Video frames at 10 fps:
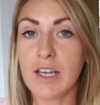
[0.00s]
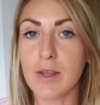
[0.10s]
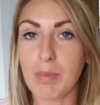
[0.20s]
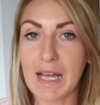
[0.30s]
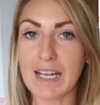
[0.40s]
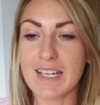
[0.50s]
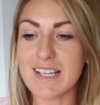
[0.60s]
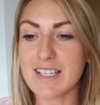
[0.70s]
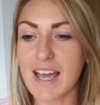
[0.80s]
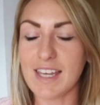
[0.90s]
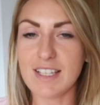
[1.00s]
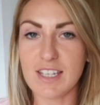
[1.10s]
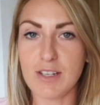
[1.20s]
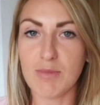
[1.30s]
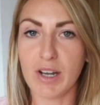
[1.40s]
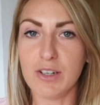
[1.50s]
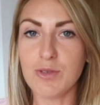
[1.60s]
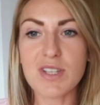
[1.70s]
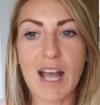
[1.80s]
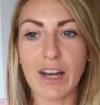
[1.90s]
The plan is 18
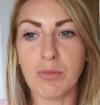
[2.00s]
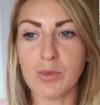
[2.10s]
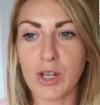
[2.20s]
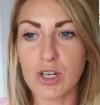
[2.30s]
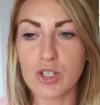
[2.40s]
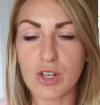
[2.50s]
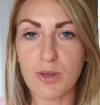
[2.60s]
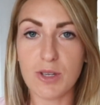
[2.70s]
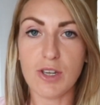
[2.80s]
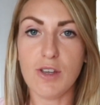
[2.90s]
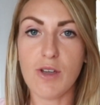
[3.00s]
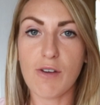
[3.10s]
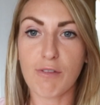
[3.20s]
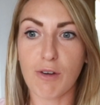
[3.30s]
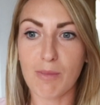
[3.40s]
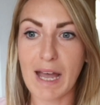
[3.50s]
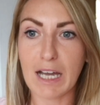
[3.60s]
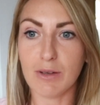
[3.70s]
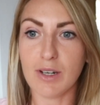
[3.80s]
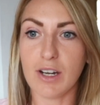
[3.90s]
miles and I'm going to show you from
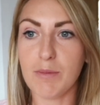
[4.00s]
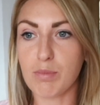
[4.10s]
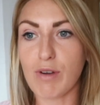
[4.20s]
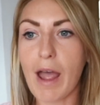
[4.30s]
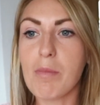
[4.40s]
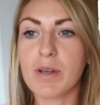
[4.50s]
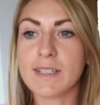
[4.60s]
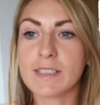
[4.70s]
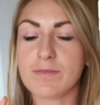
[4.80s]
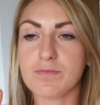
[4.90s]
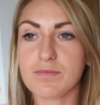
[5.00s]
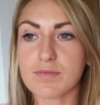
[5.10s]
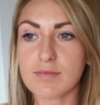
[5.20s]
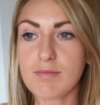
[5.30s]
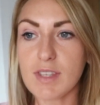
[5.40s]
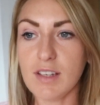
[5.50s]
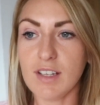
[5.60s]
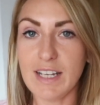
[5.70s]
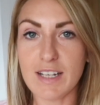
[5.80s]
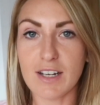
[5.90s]
how I prep
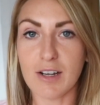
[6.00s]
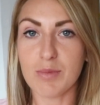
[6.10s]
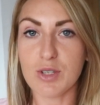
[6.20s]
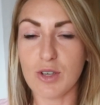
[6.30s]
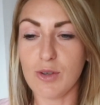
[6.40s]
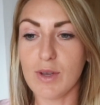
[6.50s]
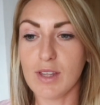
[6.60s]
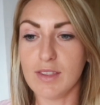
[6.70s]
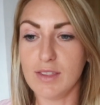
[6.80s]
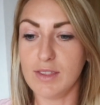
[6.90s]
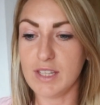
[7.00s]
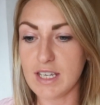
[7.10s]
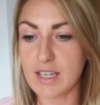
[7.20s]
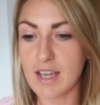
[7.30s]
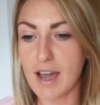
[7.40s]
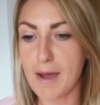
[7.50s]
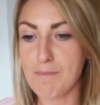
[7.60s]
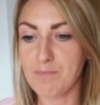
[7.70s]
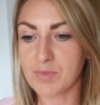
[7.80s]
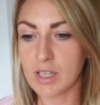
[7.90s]
leading up to the
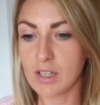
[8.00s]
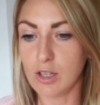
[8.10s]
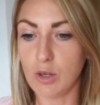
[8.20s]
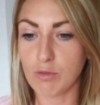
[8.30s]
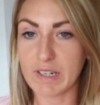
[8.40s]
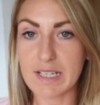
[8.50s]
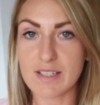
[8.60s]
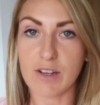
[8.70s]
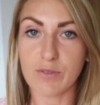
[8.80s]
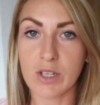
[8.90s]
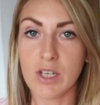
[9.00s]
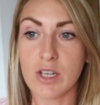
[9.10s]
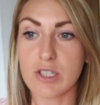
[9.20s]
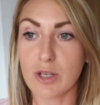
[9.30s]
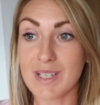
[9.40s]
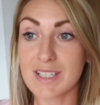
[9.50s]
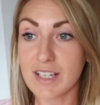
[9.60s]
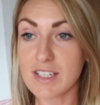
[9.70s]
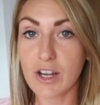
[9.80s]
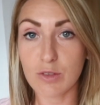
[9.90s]
long run itself. So it's
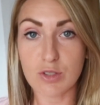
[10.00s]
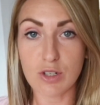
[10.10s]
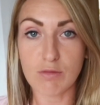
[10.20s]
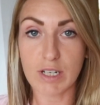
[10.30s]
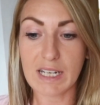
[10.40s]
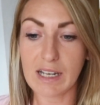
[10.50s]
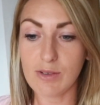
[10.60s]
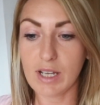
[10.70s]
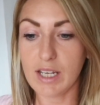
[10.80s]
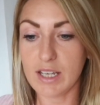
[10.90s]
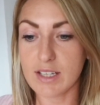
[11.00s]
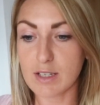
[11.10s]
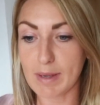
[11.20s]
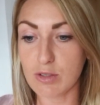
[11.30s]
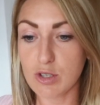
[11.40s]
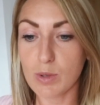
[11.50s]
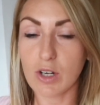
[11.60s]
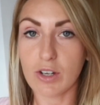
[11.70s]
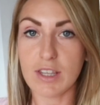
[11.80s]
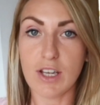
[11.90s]
Saturday afternoon right now. It's about 2
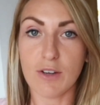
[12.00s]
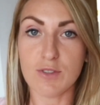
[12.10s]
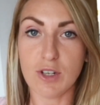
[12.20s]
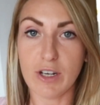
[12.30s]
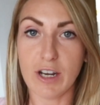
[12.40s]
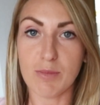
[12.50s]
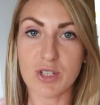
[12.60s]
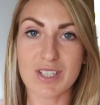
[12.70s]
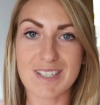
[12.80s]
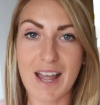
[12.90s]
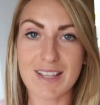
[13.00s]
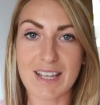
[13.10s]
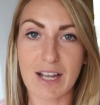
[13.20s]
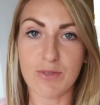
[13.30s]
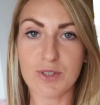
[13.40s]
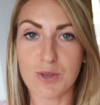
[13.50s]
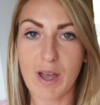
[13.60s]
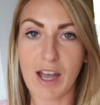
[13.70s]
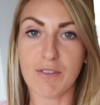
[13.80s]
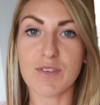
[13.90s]
o'clock in the afternoon and I'm just sat down to
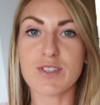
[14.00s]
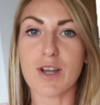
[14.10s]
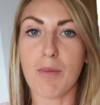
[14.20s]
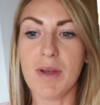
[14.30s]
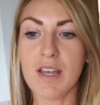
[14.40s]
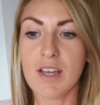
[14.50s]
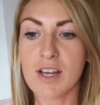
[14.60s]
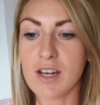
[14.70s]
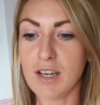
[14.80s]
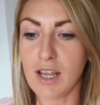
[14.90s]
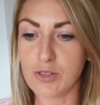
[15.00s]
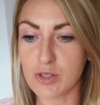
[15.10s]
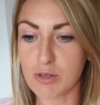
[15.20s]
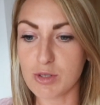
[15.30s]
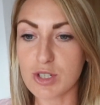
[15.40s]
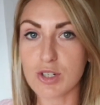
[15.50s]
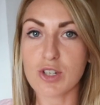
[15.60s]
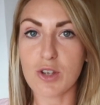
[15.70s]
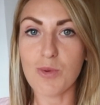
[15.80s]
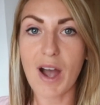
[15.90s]
have some lunch. So I'm just going to
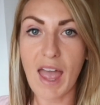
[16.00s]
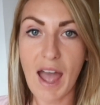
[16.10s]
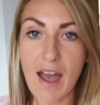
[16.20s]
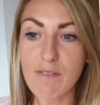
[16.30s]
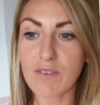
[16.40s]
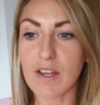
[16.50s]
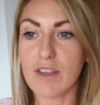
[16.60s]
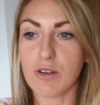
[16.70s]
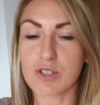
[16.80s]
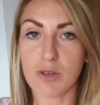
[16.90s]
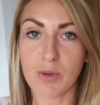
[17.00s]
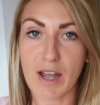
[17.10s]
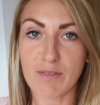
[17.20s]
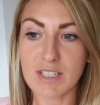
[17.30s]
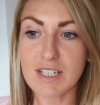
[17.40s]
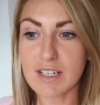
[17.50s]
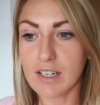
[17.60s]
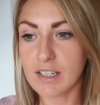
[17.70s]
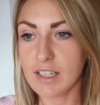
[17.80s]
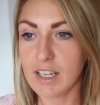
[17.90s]
show you what I have, and then I'll show you what I have for
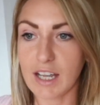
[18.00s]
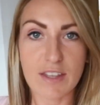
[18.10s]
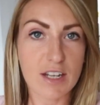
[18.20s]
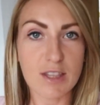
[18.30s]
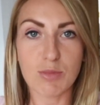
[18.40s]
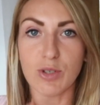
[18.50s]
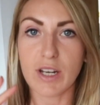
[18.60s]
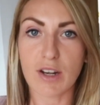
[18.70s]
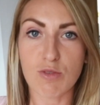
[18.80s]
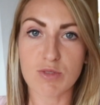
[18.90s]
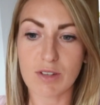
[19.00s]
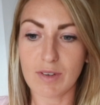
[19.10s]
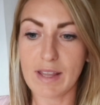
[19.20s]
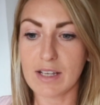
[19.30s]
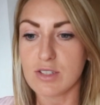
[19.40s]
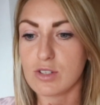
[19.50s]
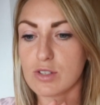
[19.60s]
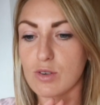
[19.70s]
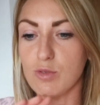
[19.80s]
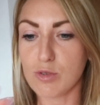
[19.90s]
dinner, and then in the morning, all stuff like that. So
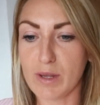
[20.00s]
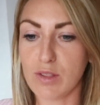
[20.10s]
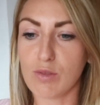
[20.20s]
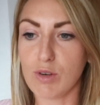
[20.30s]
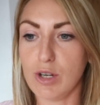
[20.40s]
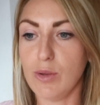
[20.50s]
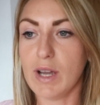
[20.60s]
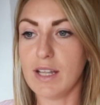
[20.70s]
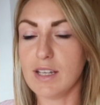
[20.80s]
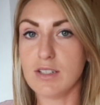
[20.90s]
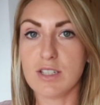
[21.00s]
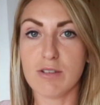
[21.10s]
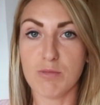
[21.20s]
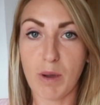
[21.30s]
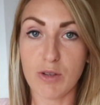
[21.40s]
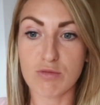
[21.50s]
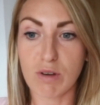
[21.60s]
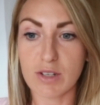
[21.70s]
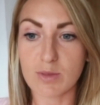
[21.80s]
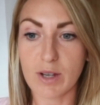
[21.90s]
just all the way through, and then till post
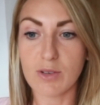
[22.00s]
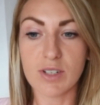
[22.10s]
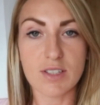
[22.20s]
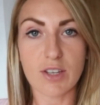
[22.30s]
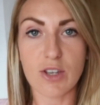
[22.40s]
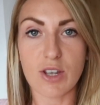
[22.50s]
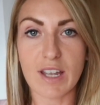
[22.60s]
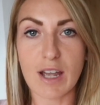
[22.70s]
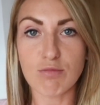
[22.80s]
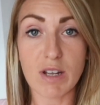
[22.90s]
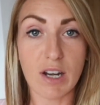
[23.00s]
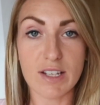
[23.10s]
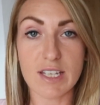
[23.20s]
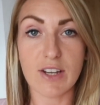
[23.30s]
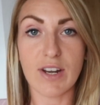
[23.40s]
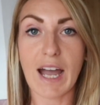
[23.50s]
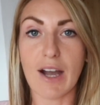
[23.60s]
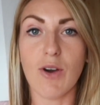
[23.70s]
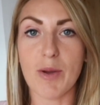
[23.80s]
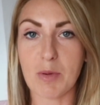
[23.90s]
run as well, so you can get a real idea on
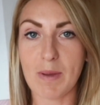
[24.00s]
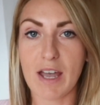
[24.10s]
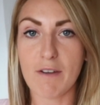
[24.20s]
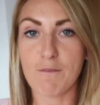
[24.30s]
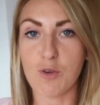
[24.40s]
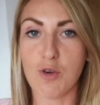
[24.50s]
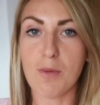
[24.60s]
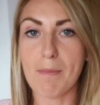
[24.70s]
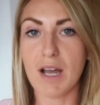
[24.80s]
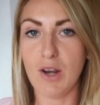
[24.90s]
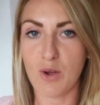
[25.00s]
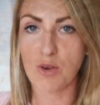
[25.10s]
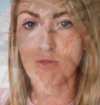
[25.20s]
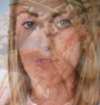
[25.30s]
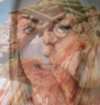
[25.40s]
how I prepare for my long run. So